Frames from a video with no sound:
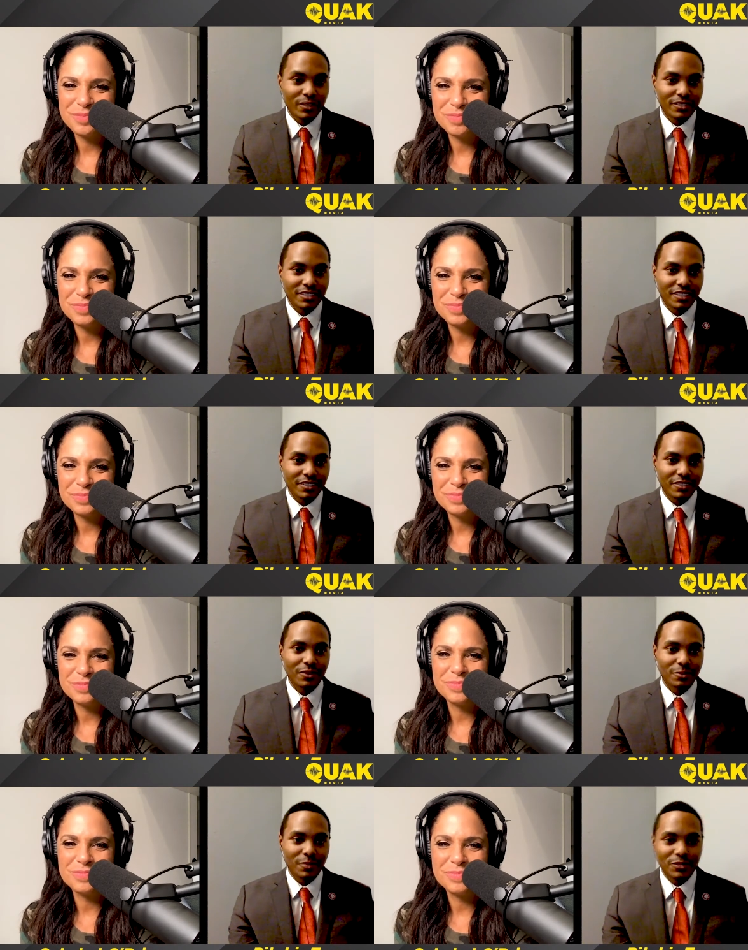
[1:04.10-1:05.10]
Speaker 1: witnessing the
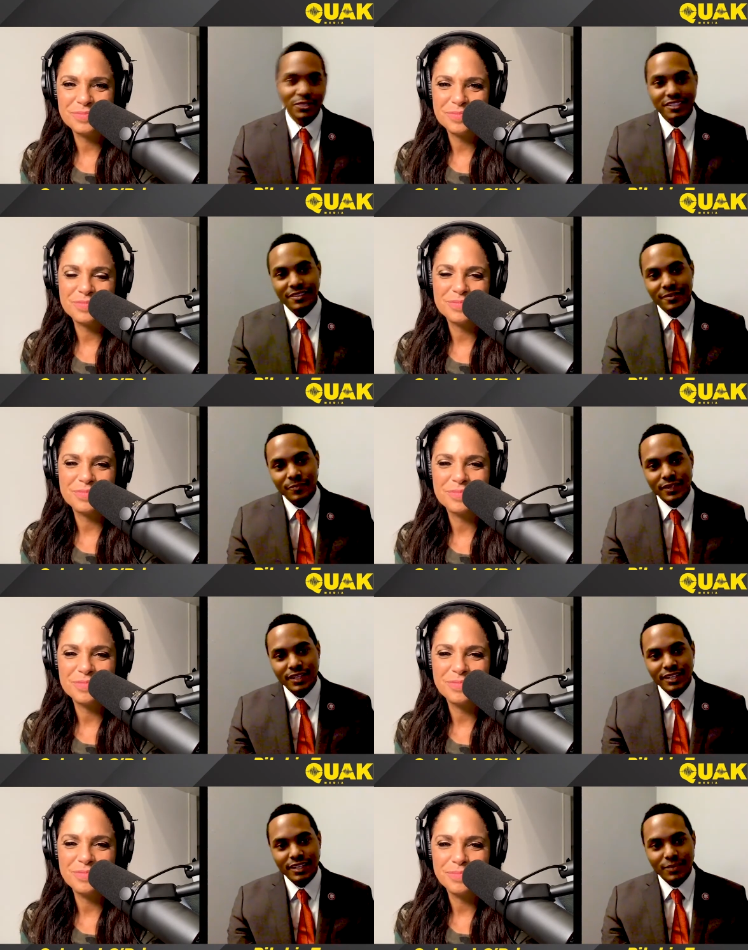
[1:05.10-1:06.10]
inauguration
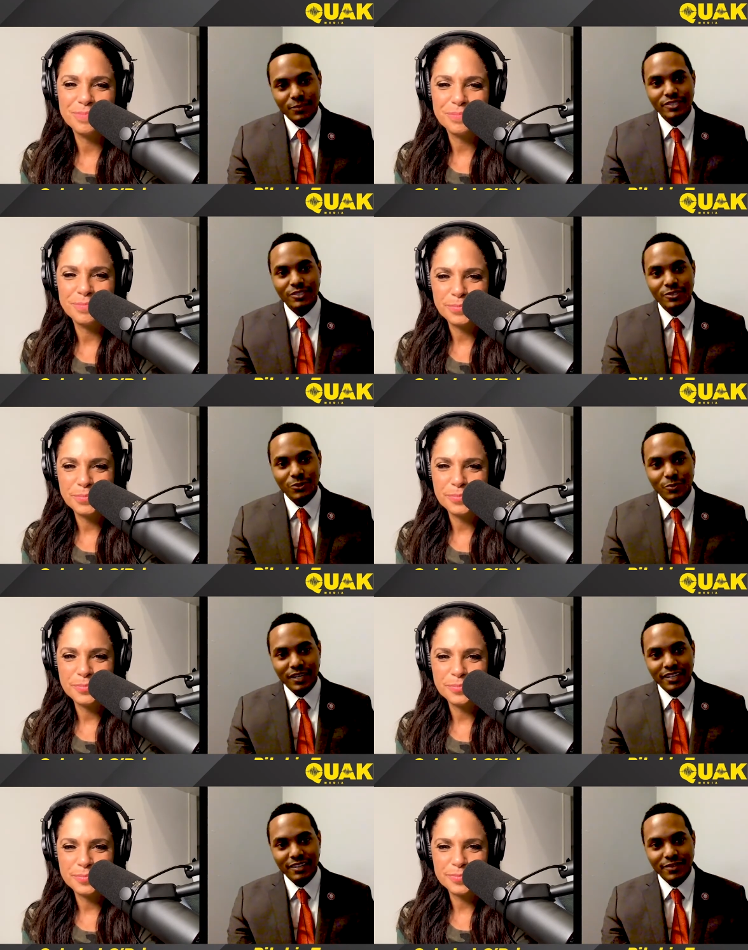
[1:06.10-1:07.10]
of President Joe
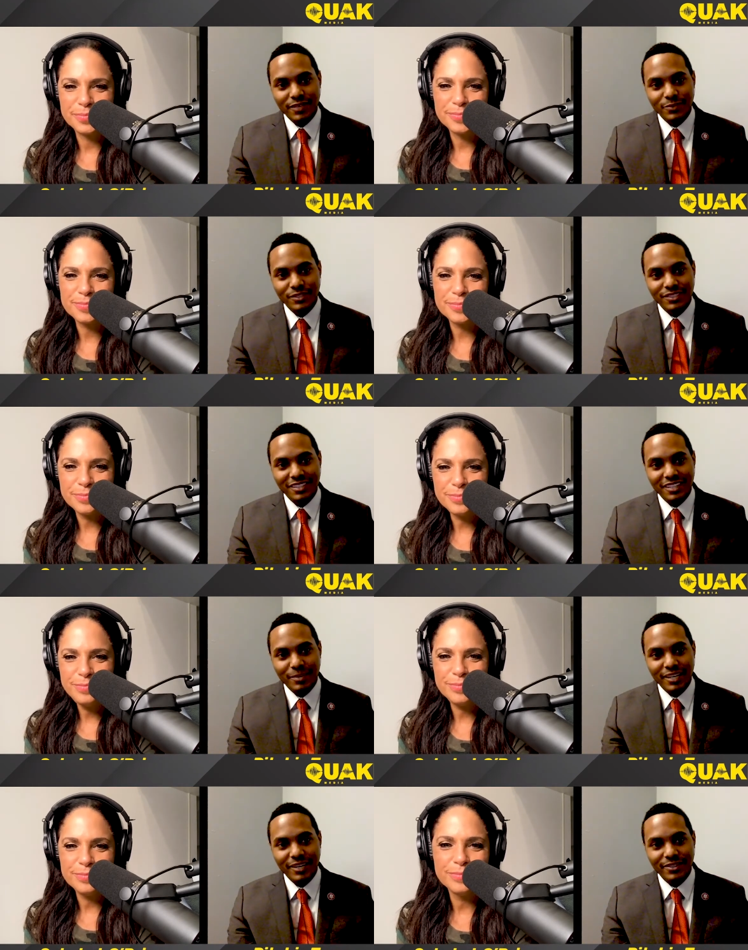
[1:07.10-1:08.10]
Biden and Vice President
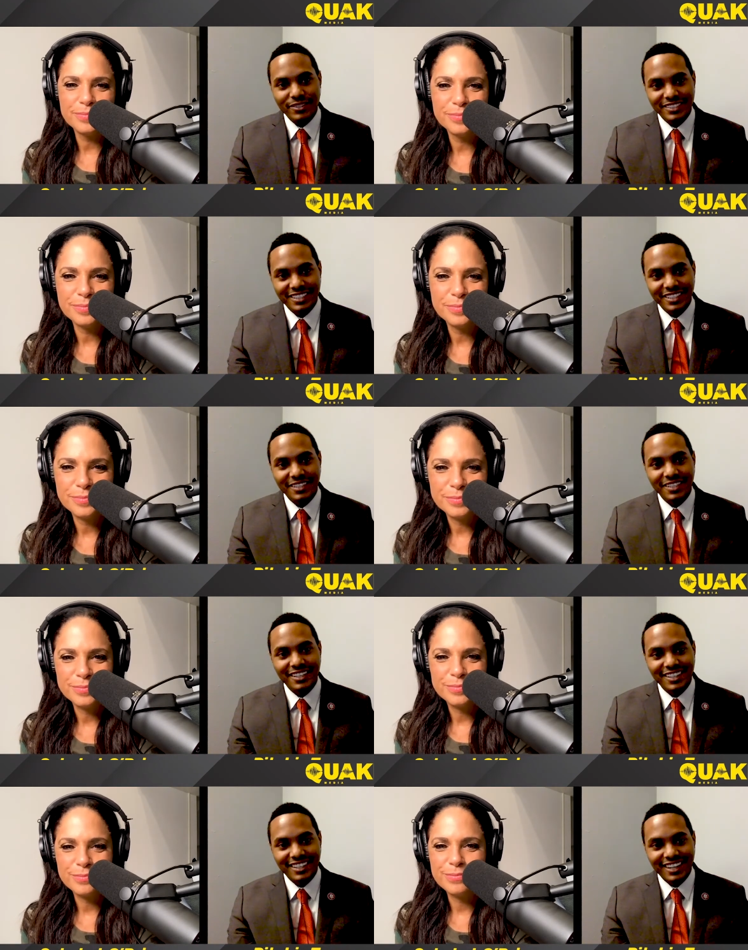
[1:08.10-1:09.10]
Kamala Harris.
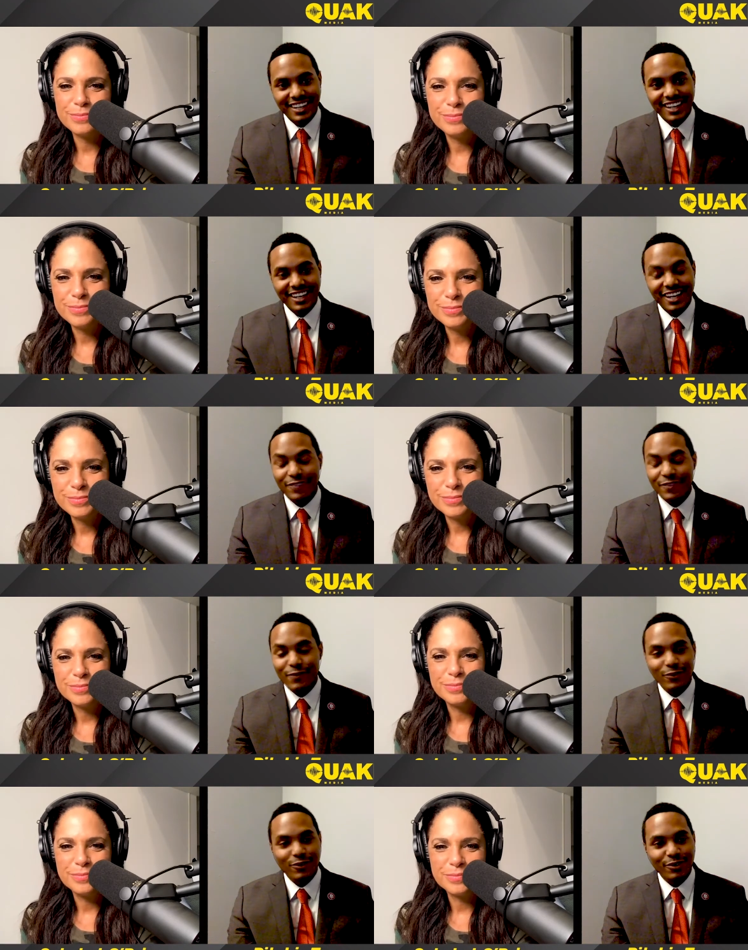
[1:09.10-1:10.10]
Speaker 2: Life
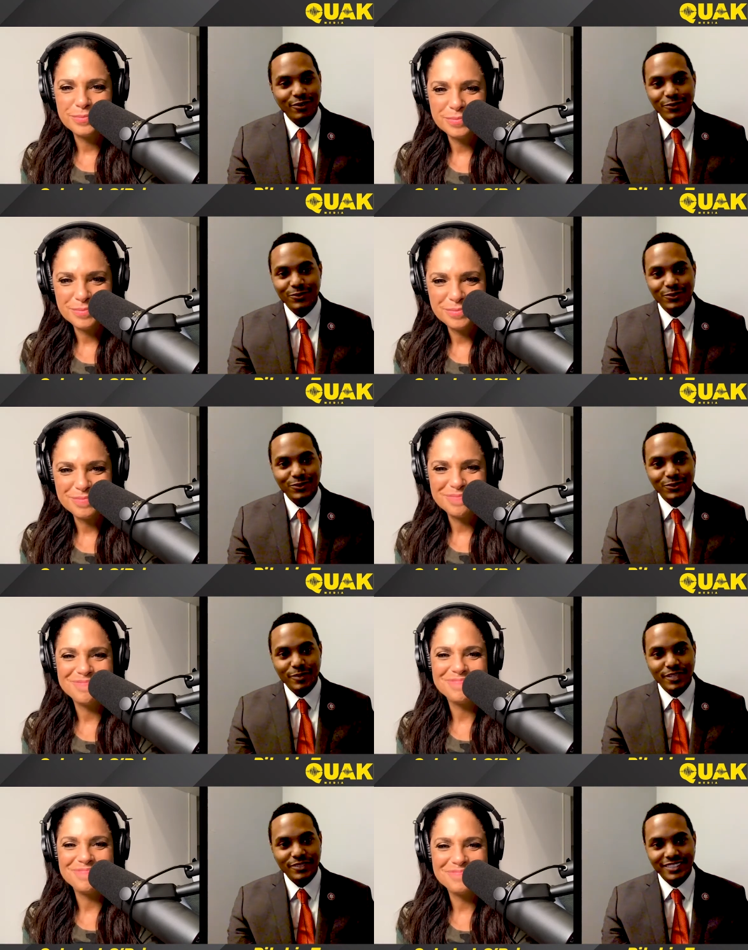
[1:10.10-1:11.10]
never unfolds as you
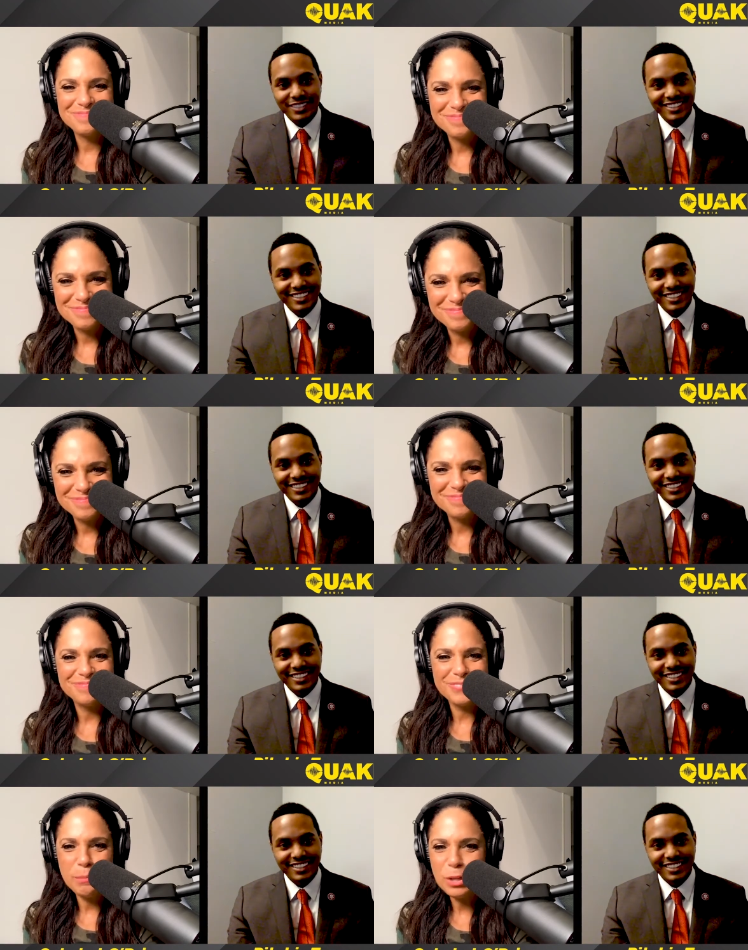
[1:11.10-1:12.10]
imagine.
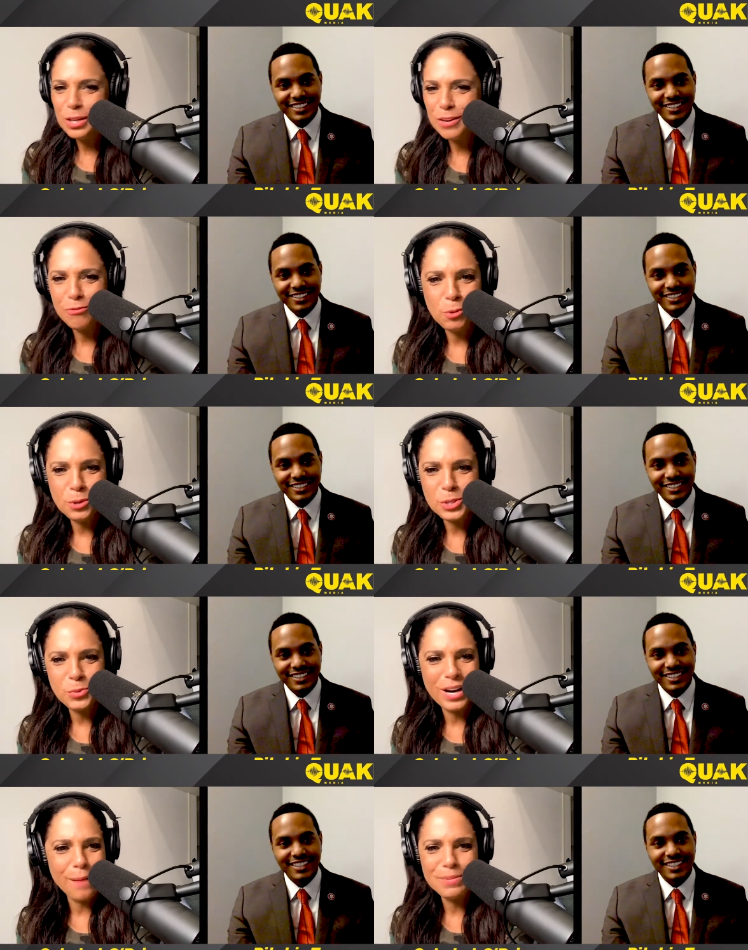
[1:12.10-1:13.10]
I'm looking
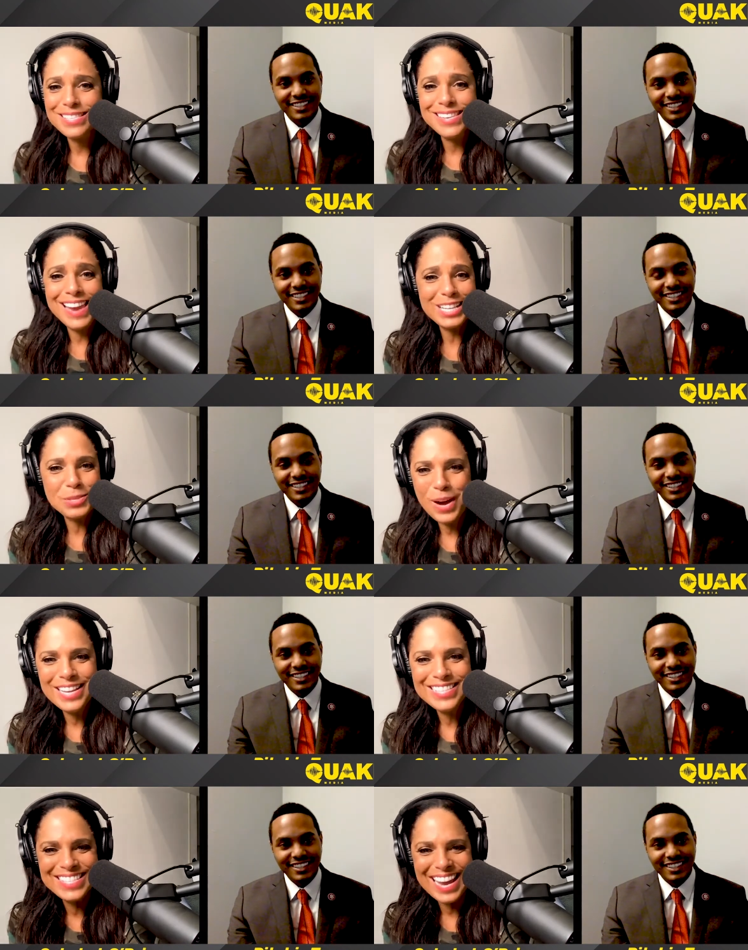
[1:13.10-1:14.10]
forward to what happens next
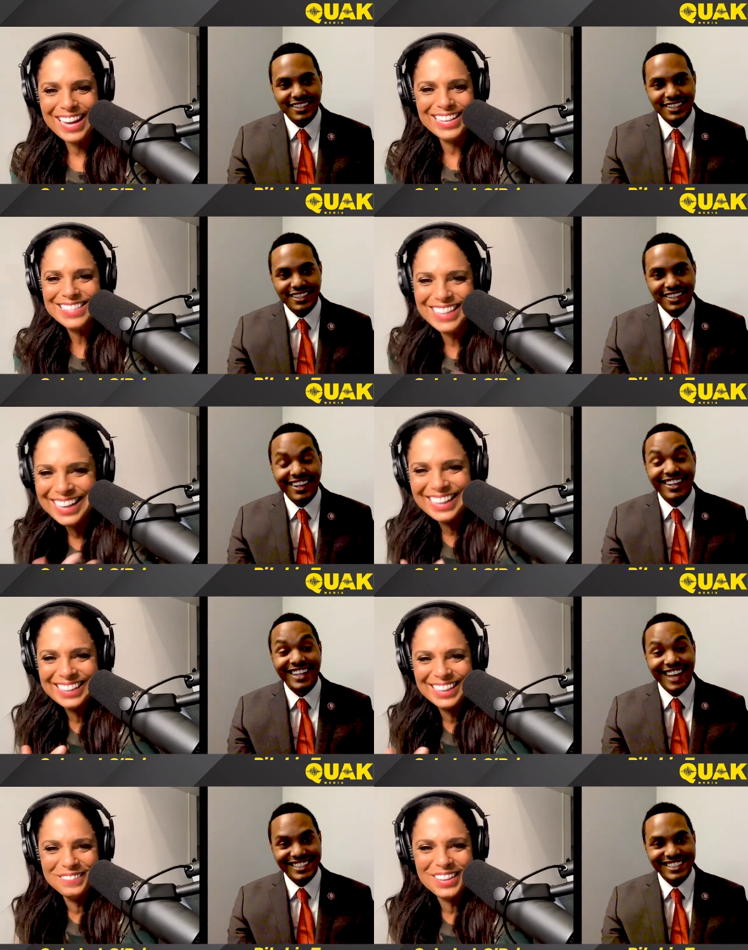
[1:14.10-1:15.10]
Wednesday. It's
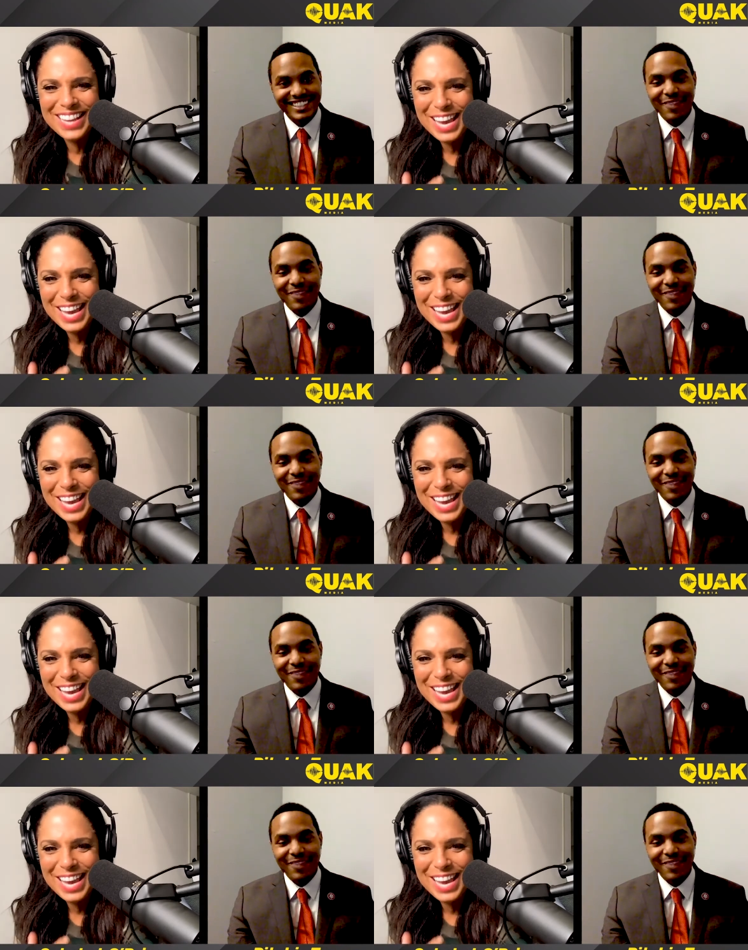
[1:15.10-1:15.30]
like, yeah. I'm